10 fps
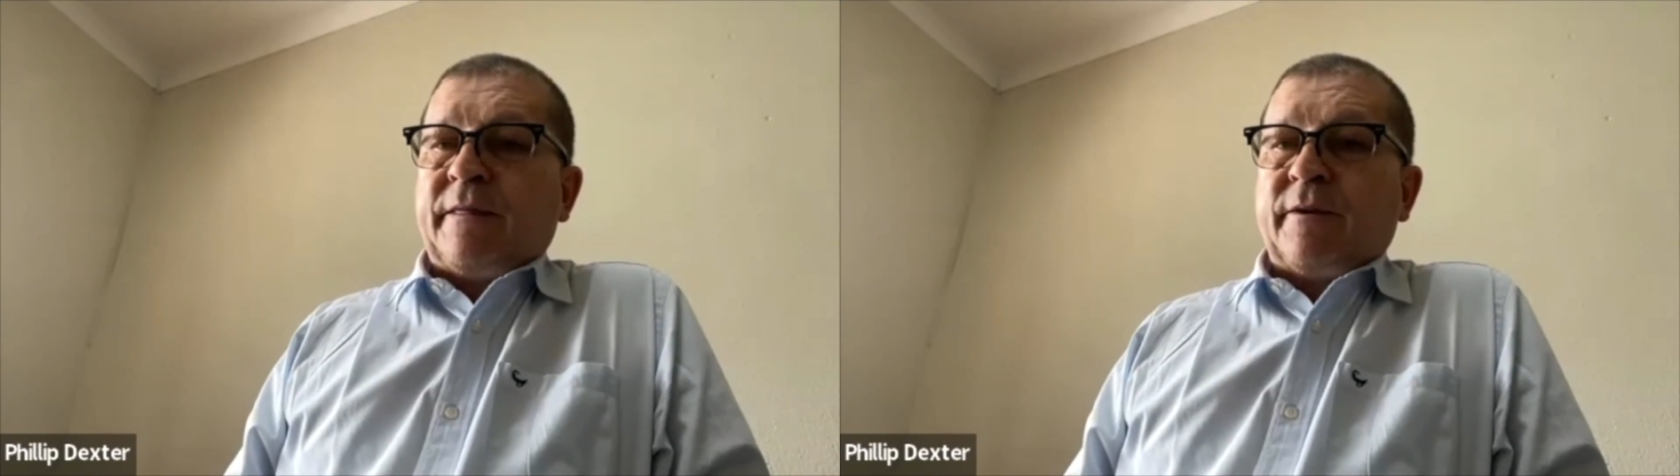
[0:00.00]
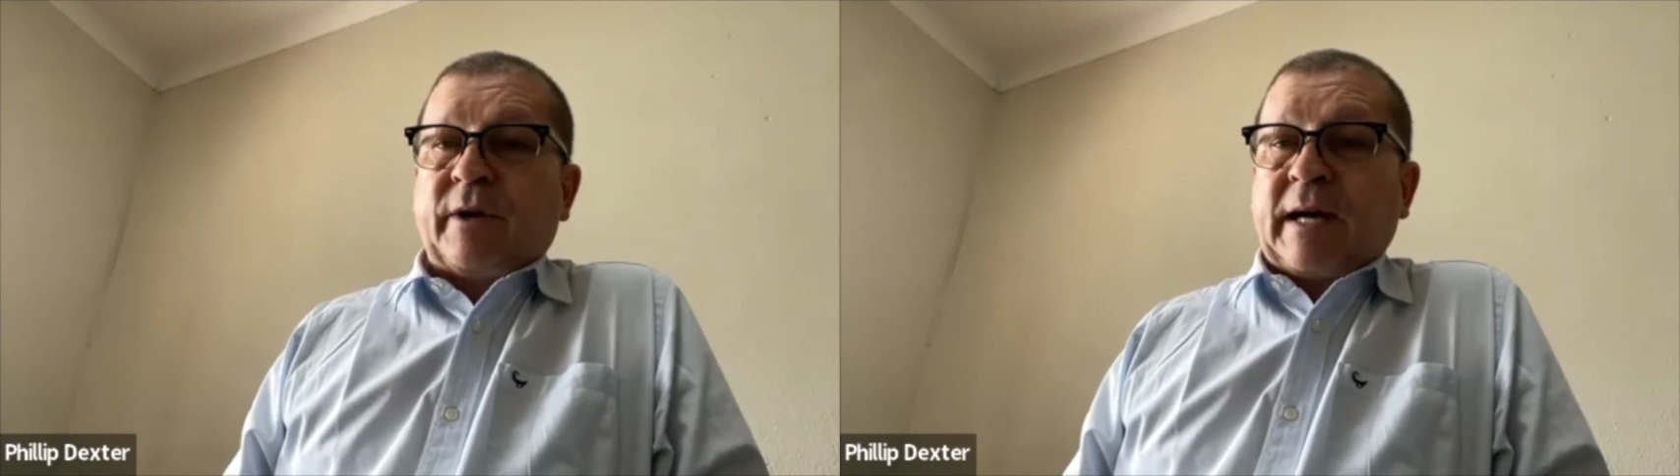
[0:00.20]

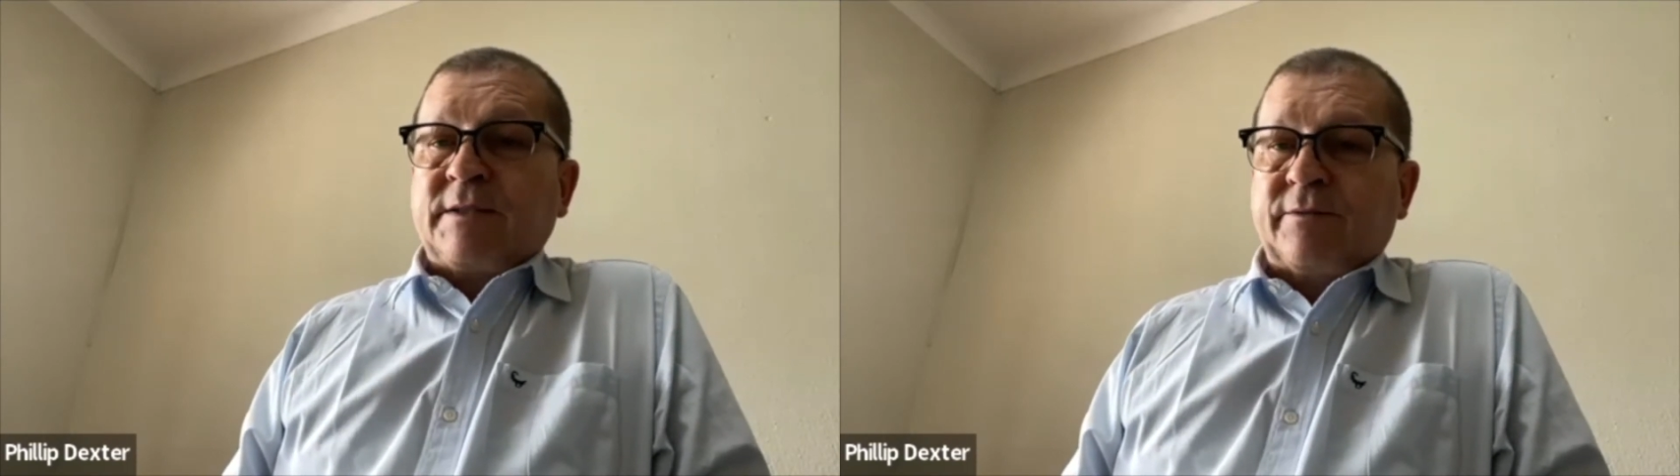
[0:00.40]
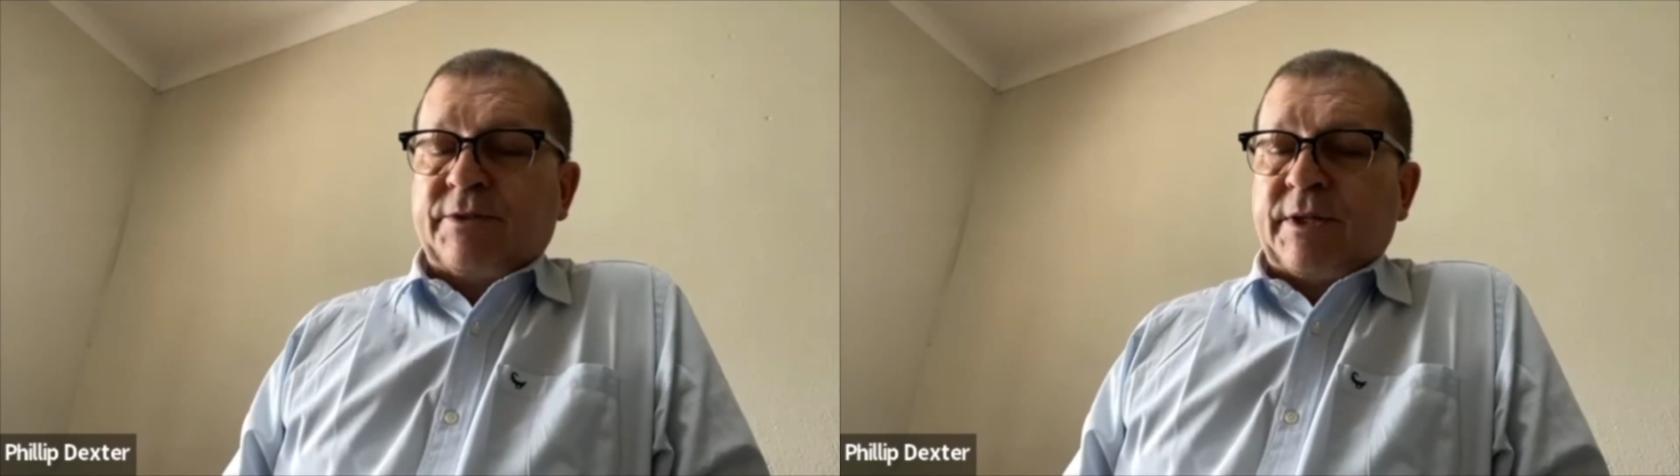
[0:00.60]
the rise
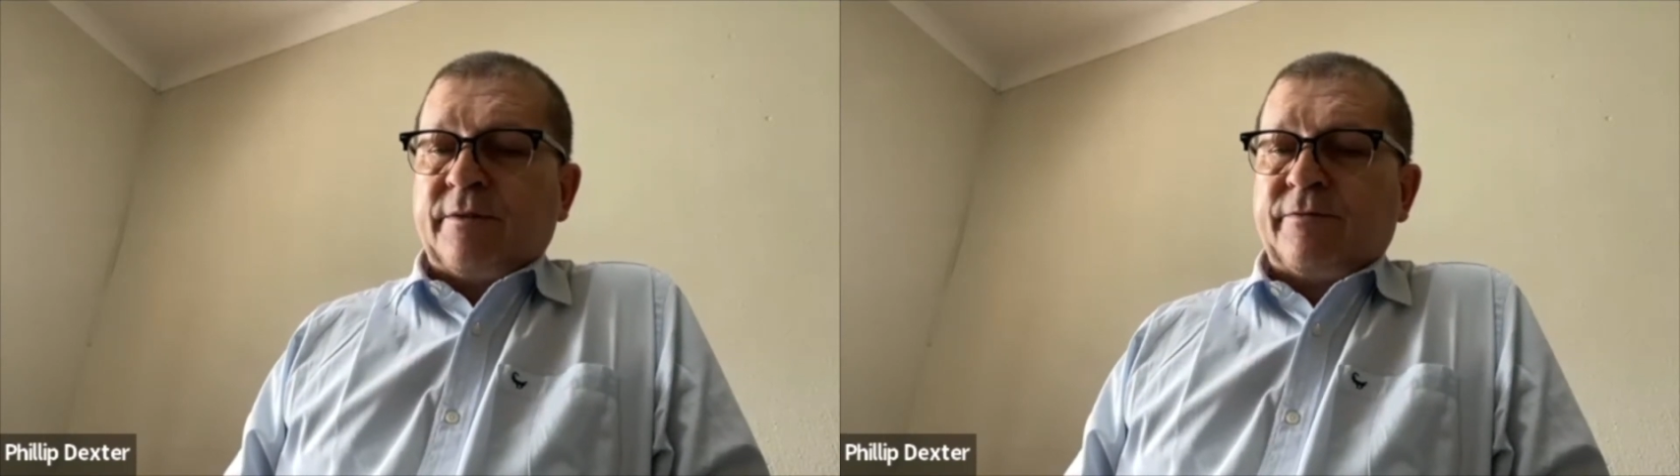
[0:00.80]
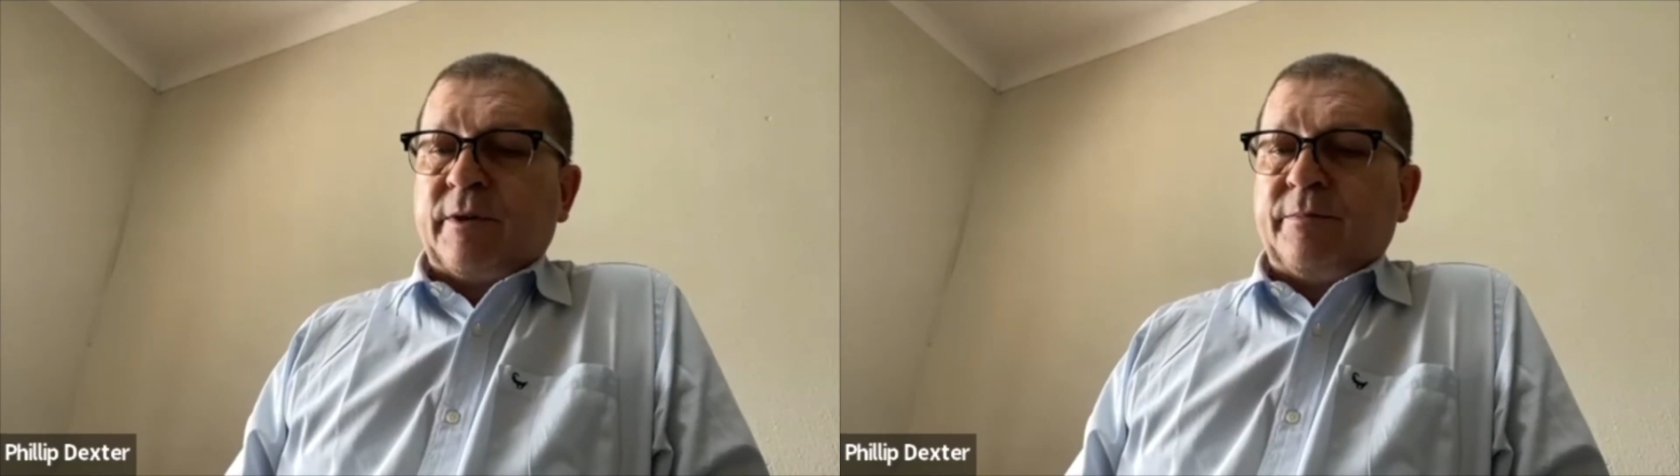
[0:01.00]
of
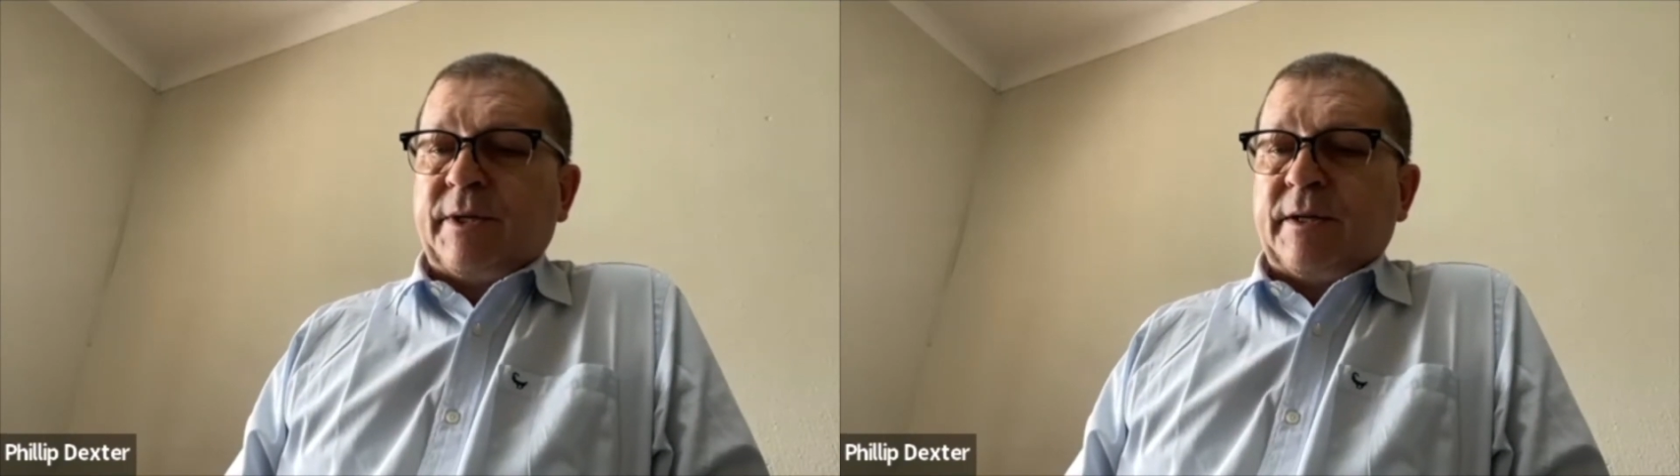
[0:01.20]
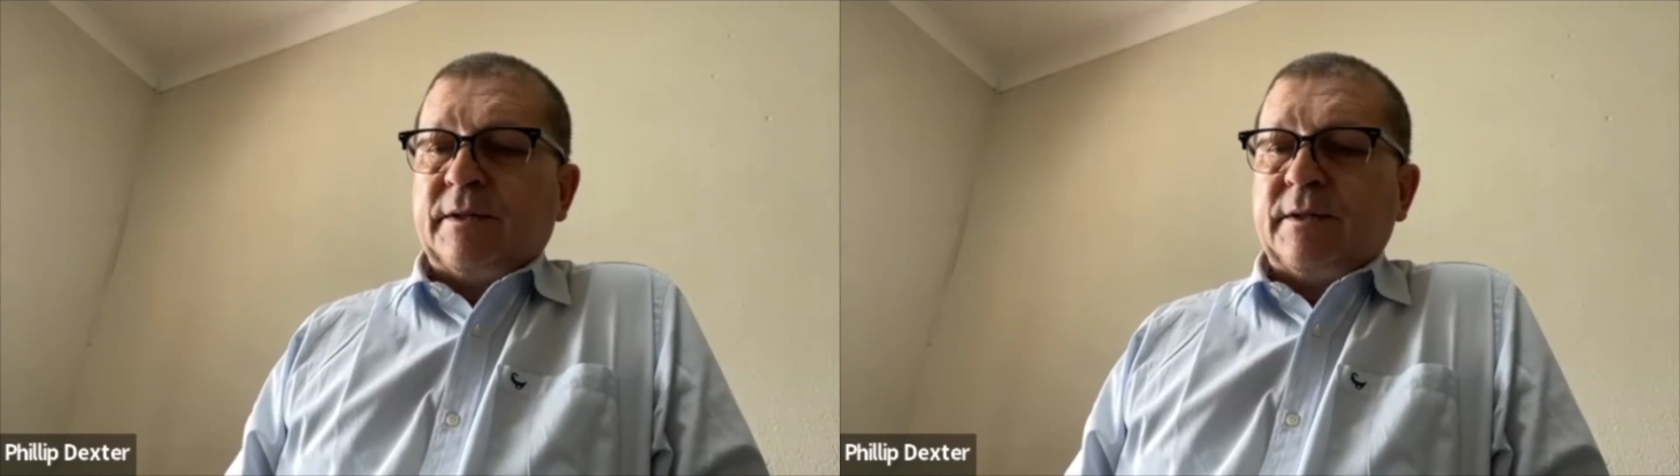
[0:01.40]
xenophobia.